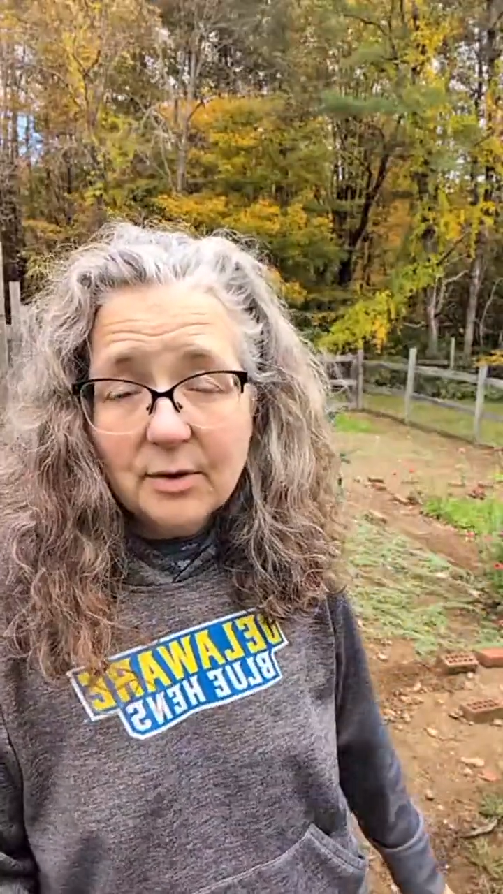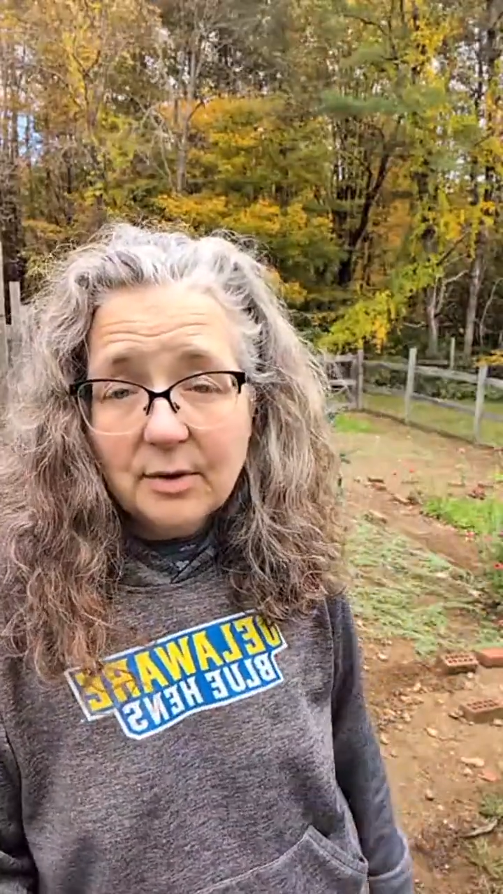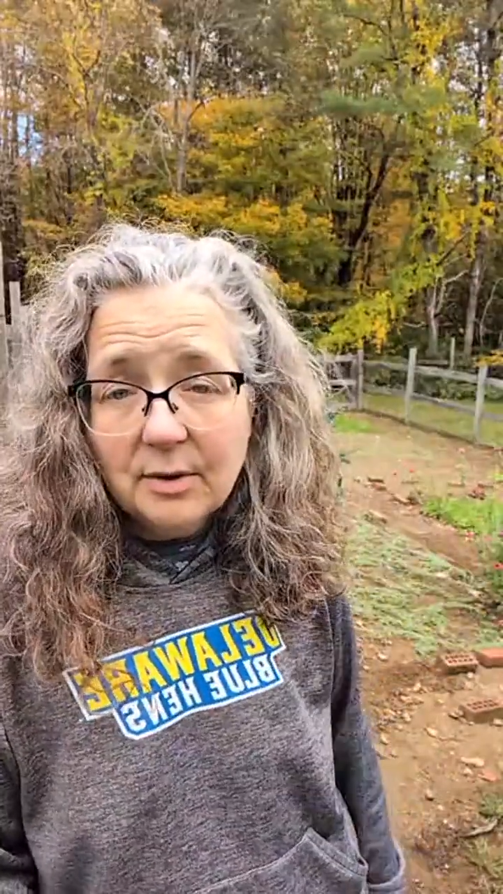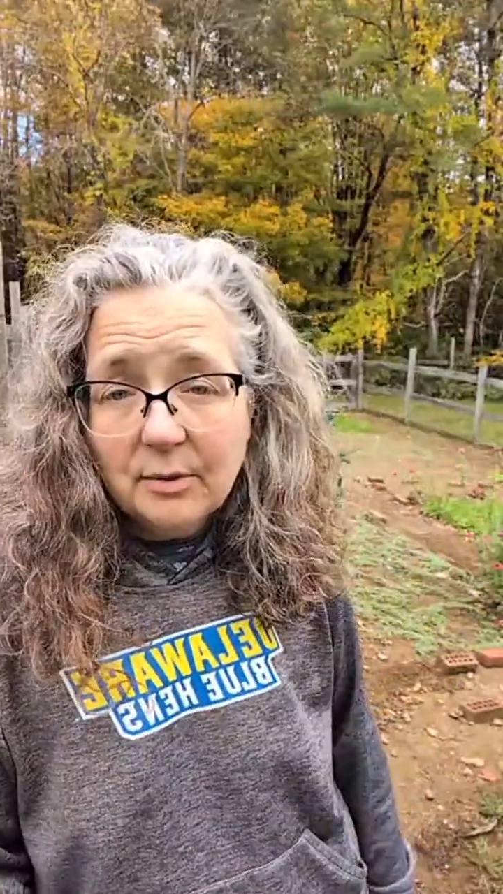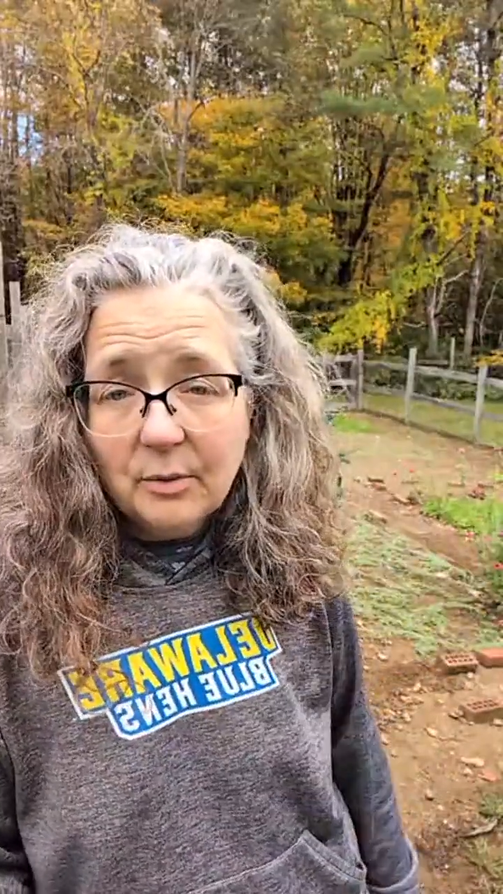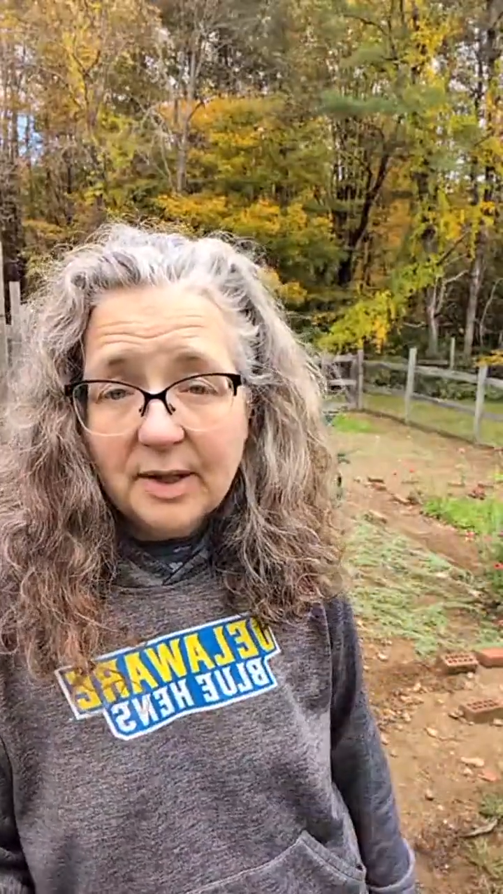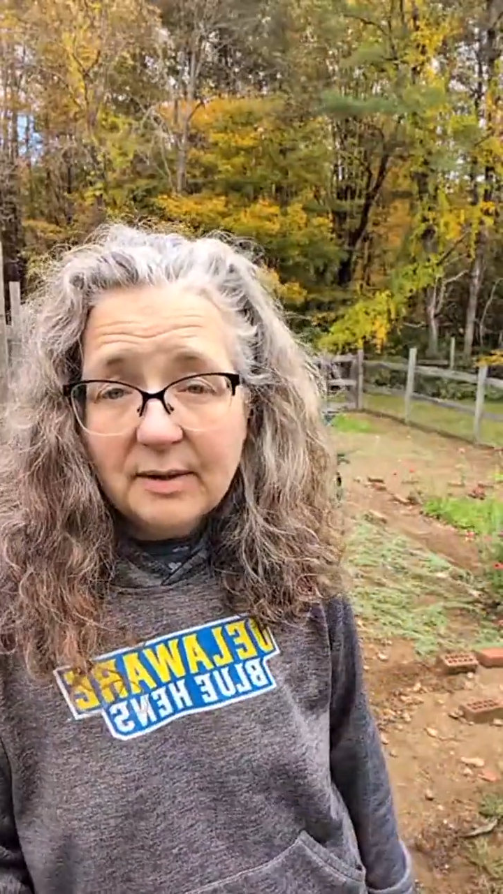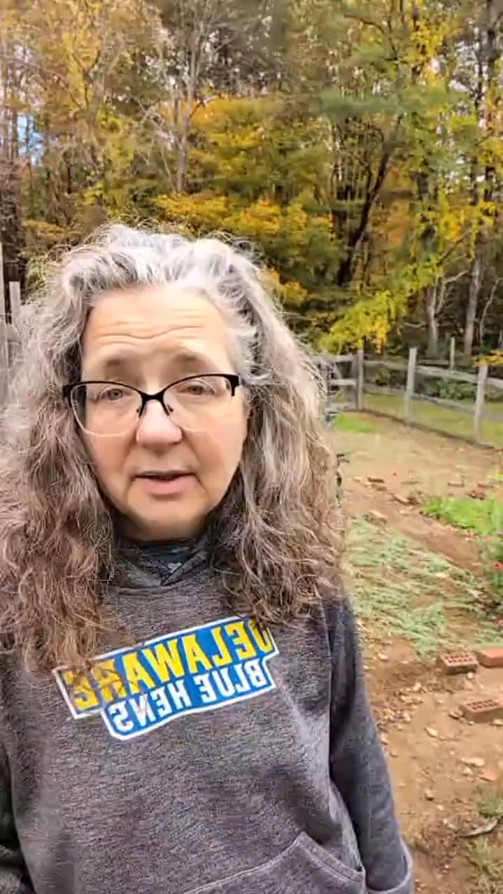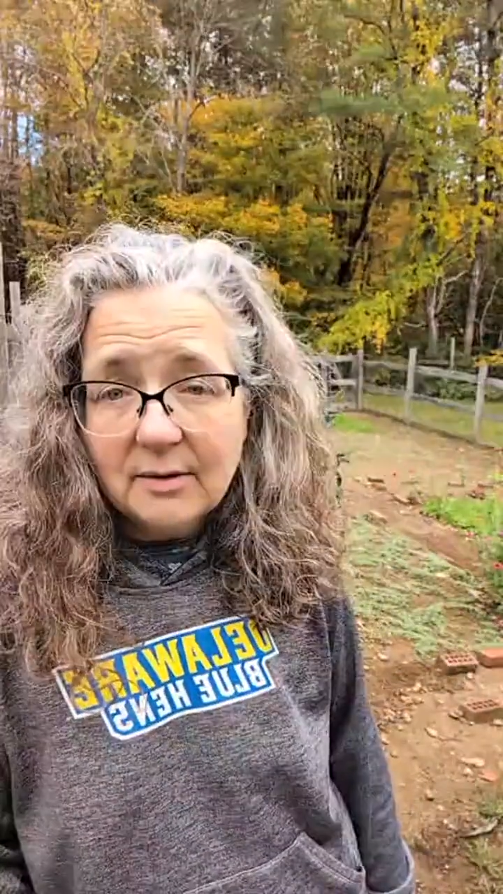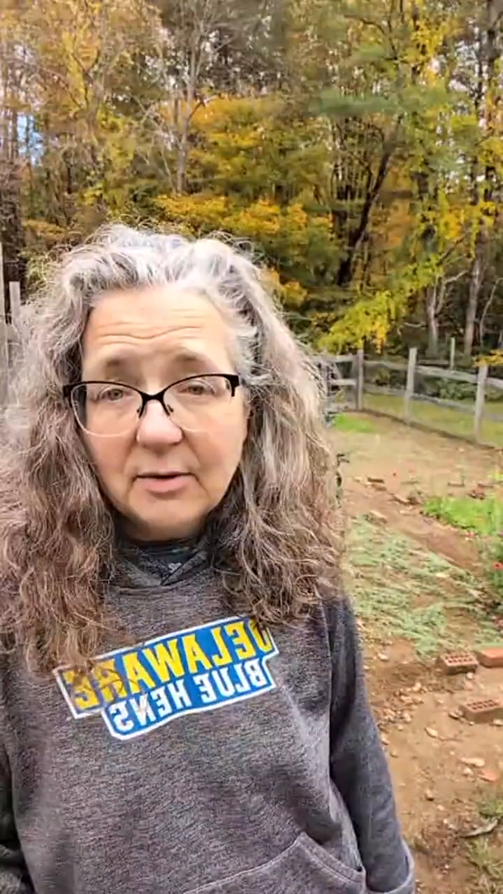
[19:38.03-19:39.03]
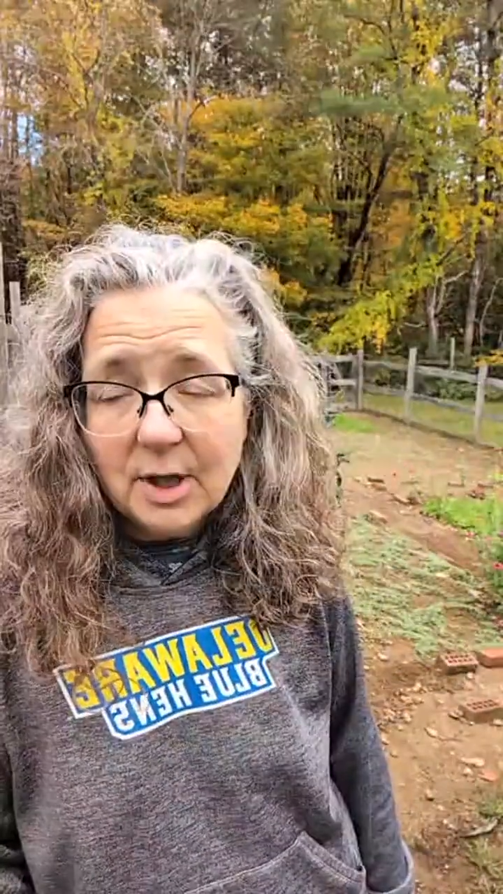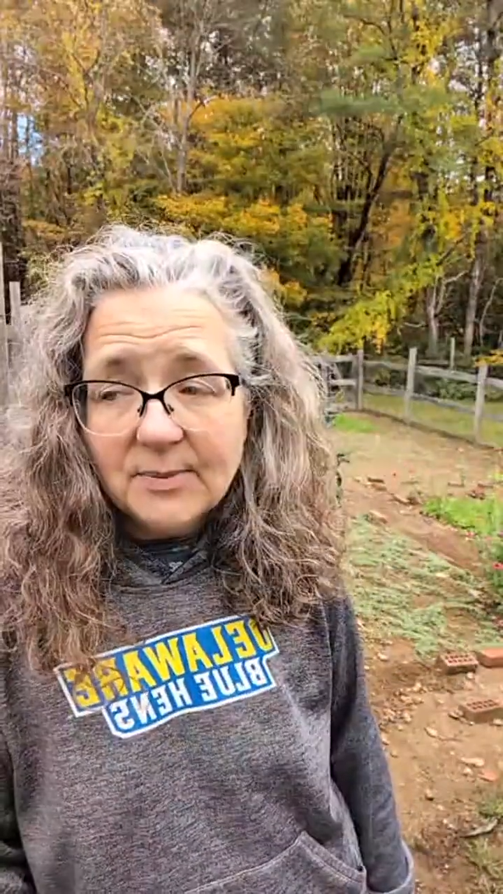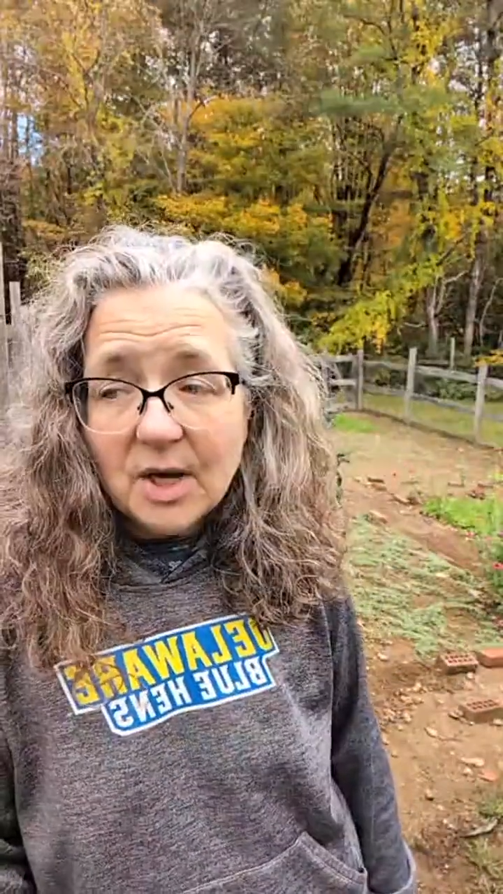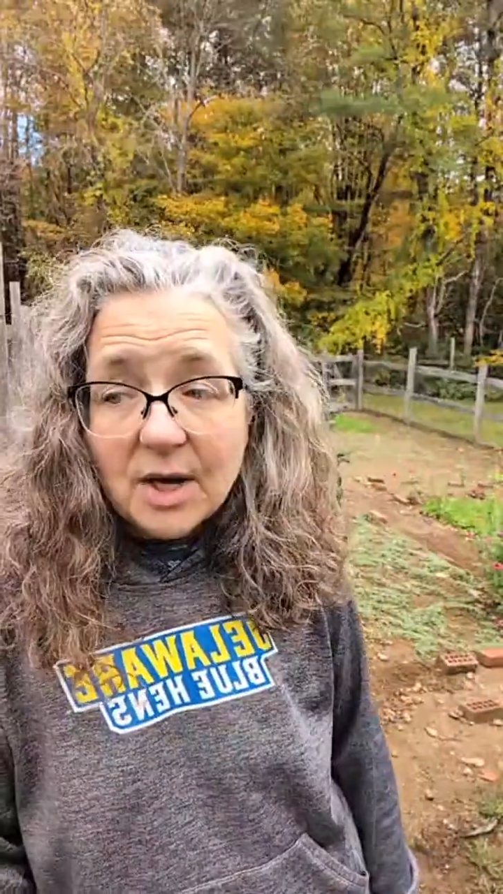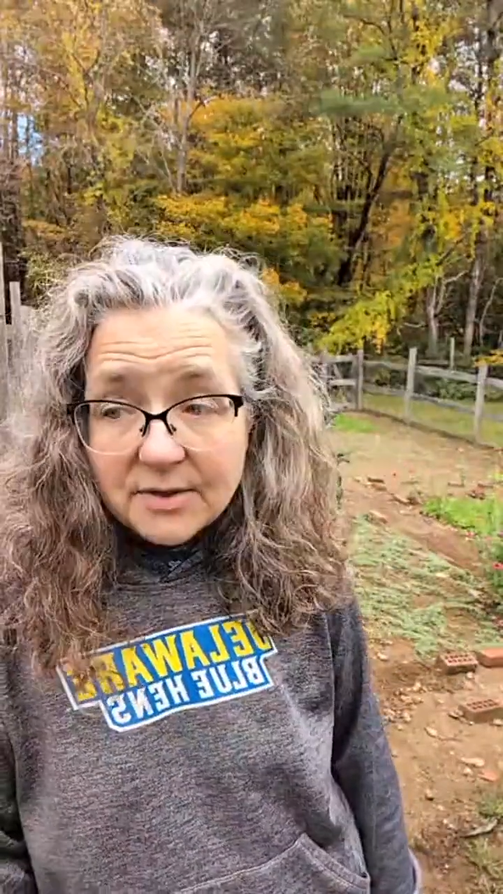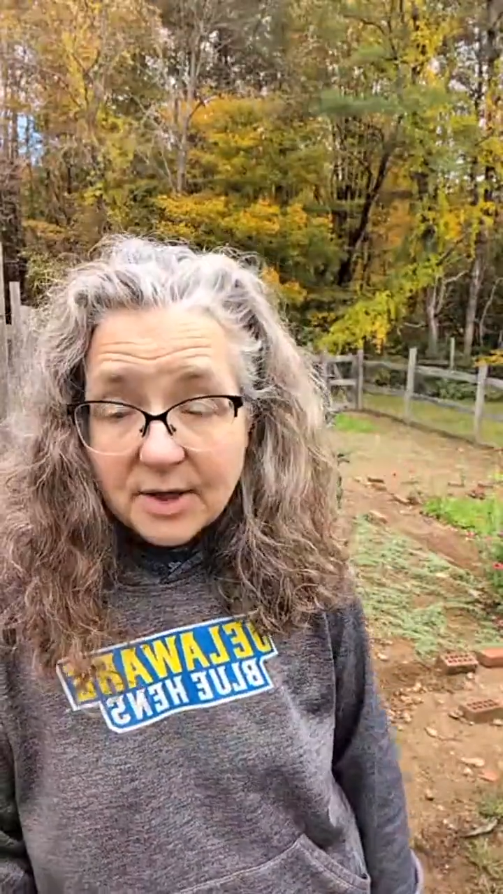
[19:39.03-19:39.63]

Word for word: covered with the cover crops.